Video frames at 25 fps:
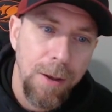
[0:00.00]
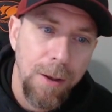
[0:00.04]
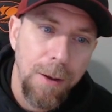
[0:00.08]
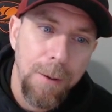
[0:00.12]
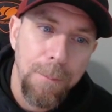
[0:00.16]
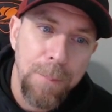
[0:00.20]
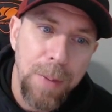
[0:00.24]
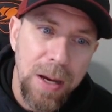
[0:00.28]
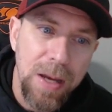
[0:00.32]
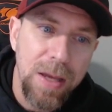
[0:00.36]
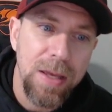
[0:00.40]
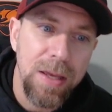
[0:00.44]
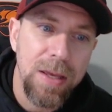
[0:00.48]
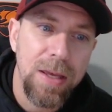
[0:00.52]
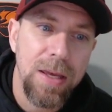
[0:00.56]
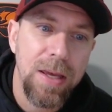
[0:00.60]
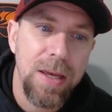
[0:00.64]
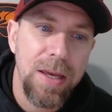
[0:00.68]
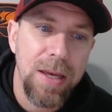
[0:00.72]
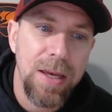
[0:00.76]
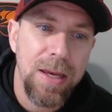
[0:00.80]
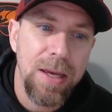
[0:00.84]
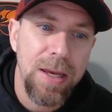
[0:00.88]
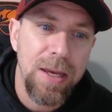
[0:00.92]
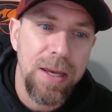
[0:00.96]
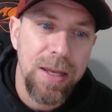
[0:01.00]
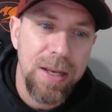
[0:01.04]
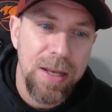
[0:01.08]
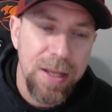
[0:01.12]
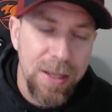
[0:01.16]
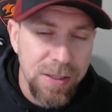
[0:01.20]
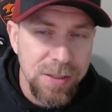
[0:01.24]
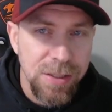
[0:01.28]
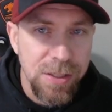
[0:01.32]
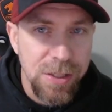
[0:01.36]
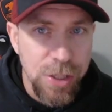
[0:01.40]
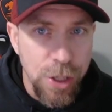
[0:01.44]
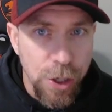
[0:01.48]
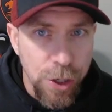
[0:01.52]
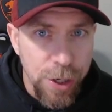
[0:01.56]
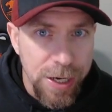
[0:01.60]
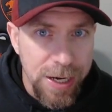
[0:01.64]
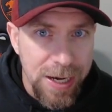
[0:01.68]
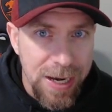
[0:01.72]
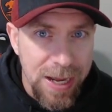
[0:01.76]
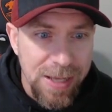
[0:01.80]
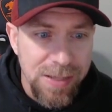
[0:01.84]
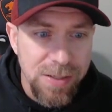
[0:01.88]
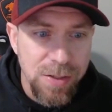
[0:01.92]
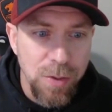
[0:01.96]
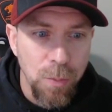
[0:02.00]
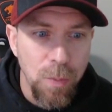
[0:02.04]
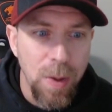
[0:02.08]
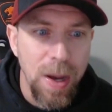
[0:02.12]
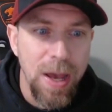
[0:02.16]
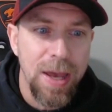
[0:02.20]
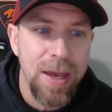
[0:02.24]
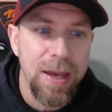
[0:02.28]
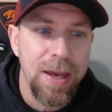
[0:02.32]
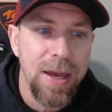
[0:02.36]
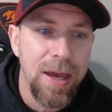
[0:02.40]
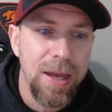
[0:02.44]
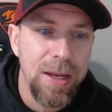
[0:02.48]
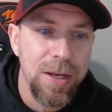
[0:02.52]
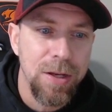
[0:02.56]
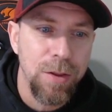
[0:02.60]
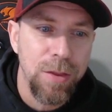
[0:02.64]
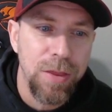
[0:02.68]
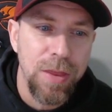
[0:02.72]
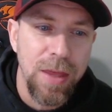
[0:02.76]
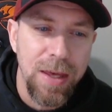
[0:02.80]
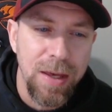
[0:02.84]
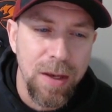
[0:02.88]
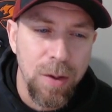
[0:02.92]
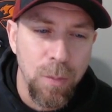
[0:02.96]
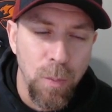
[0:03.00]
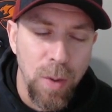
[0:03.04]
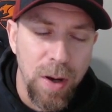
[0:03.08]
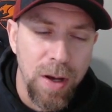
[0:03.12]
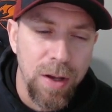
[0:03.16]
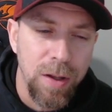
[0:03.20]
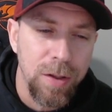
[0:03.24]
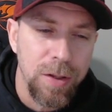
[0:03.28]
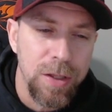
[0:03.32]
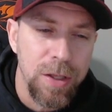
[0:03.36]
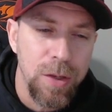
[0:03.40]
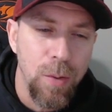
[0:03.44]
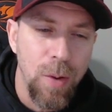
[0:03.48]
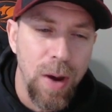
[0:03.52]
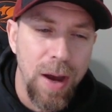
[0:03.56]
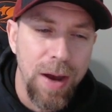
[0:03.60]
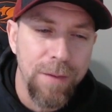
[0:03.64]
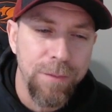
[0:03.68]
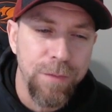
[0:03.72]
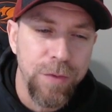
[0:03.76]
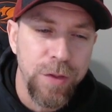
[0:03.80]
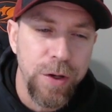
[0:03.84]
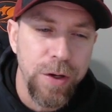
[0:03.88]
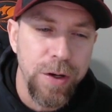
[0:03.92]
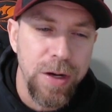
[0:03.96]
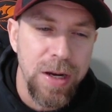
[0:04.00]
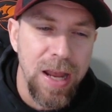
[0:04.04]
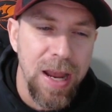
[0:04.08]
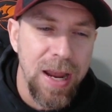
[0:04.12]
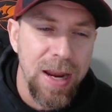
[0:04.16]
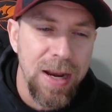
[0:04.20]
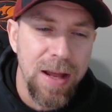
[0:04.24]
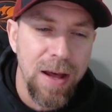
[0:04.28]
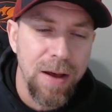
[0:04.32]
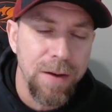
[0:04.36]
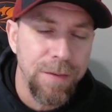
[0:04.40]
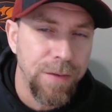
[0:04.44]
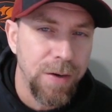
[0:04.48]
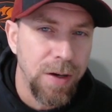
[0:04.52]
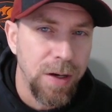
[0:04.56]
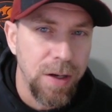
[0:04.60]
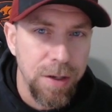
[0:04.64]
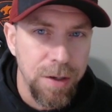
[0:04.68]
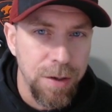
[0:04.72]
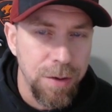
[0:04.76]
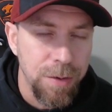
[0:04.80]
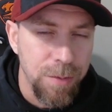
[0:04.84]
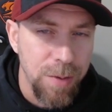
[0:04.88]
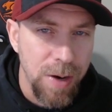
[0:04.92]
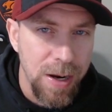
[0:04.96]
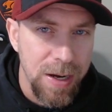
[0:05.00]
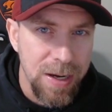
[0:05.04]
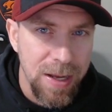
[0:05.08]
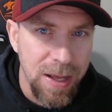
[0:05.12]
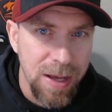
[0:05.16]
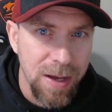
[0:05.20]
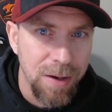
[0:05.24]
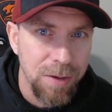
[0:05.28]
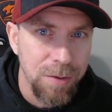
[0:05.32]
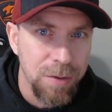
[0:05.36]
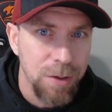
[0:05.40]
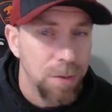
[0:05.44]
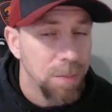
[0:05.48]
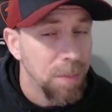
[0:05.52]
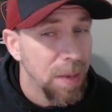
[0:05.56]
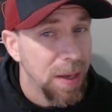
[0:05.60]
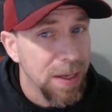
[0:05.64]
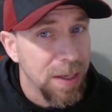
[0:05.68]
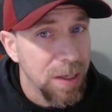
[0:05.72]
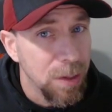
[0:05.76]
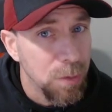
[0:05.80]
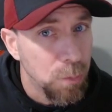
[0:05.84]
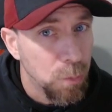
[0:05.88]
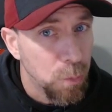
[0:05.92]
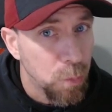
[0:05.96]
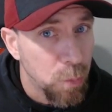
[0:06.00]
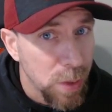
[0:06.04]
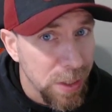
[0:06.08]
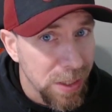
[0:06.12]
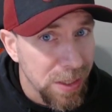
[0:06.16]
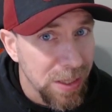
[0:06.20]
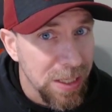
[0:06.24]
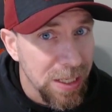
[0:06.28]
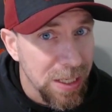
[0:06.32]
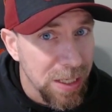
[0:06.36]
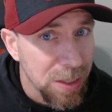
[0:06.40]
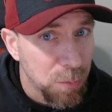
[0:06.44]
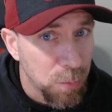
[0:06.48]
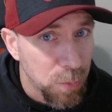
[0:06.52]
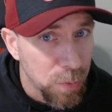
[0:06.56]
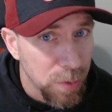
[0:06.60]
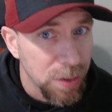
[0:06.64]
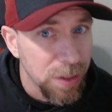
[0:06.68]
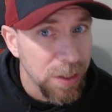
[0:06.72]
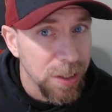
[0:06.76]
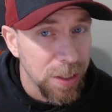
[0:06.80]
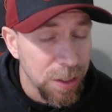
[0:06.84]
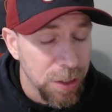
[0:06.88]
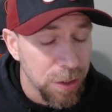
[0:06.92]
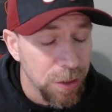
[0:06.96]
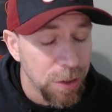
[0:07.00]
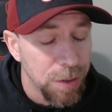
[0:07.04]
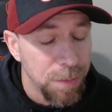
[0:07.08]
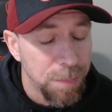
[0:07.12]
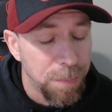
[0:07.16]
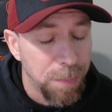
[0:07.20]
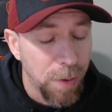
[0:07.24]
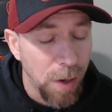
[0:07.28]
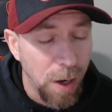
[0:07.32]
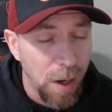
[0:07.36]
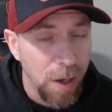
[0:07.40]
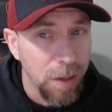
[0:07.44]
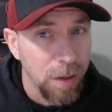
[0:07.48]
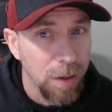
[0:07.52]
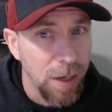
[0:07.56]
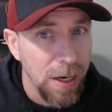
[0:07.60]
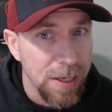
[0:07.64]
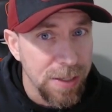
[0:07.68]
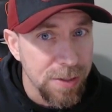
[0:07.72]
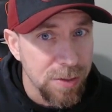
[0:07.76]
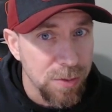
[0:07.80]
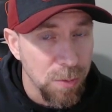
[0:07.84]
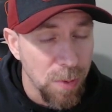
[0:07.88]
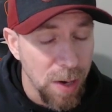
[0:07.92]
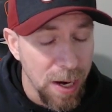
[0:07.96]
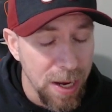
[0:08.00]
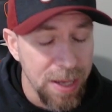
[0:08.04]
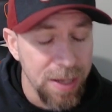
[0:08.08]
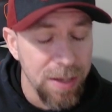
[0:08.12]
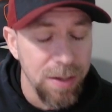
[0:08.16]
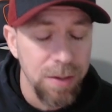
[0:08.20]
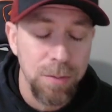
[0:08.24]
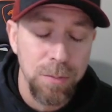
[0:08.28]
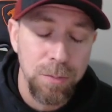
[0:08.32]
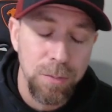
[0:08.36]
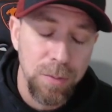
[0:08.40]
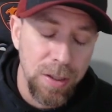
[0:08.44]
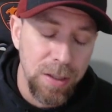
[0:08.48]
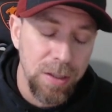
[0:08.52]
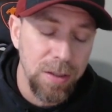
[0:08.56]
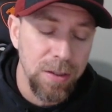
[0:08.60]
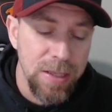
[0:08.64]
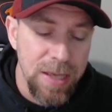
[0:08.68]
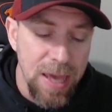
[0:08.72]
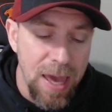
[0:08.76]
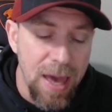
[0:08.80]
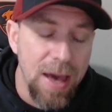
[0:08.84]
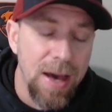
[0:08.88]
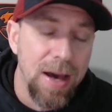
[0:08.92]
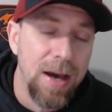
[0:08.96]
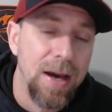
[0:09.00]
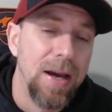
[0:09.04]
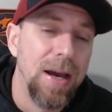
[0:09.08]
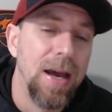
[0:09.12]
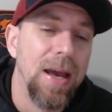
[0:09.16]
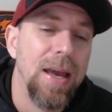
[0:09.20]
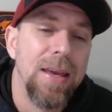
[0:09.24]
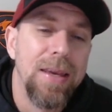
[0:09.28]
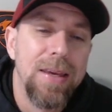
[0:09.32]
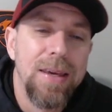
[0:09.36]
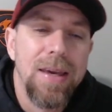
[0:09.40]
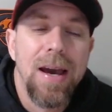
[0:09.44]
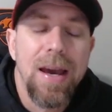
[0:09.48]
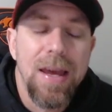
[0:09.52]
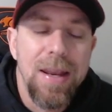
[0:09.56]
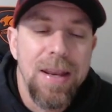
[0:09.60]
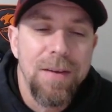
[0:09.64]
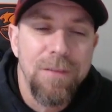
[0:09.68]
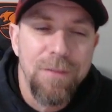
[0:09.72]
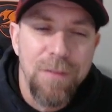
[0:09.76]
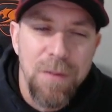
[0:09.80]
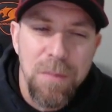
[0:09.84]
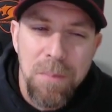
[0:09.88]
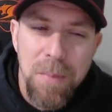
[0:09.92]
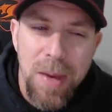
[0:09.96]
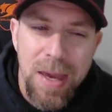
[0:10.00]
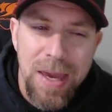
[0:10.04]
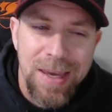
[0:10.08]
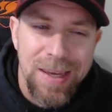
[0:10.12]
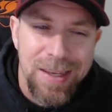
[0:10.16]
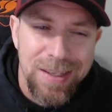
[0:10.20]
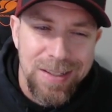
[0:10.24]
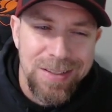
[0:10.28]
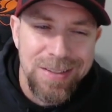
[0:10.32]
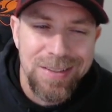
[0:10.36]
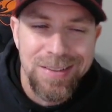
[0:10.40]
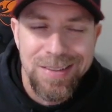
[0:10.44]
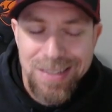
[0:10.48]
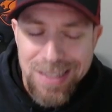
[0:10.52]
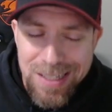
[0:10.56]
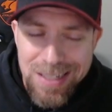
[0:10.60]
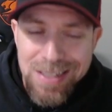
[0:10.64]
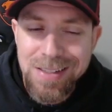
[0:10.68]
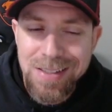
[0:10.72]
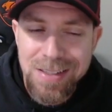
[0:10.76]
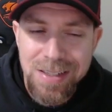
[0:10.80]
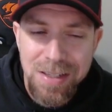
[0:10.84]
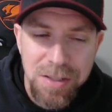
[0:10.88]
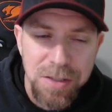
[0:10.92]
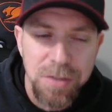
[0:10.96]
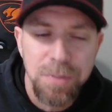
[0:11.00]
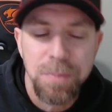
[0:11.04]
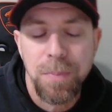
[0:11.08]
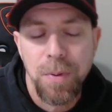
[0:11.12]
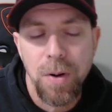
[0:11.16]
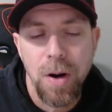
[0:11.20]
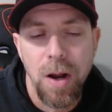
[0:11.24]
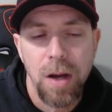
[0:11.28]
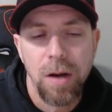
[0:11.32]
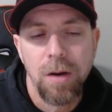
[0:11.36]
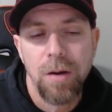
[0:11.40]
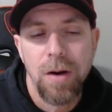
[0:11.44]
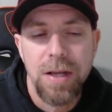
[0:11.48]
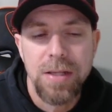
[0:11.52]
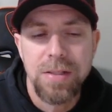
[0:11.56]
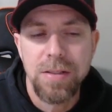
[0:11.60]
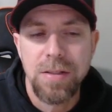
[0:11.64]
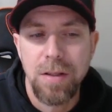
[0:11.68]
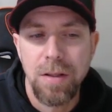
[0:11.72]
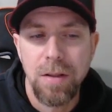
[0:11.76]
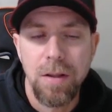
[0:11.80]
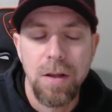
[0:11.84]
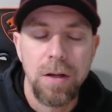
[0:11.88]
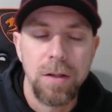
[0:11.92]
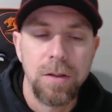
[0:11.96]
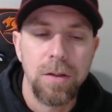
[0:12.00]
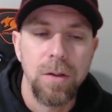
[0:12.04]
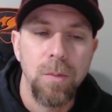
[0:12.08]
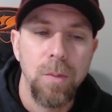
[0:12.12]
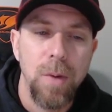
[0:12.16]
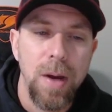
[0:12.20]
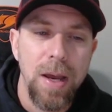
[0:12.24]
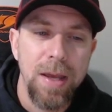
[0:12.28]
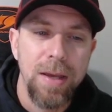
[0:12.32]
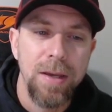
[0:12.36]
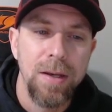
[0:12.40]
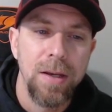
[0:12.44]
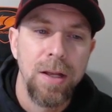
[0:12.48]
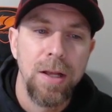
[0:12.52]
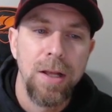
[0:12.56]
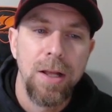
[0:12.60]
but it is 30 days away. And you think, well, you have 38 out of 100 right now. You're making really, really good progress, right? Well, yeah, I kind of am making decent progress along the way,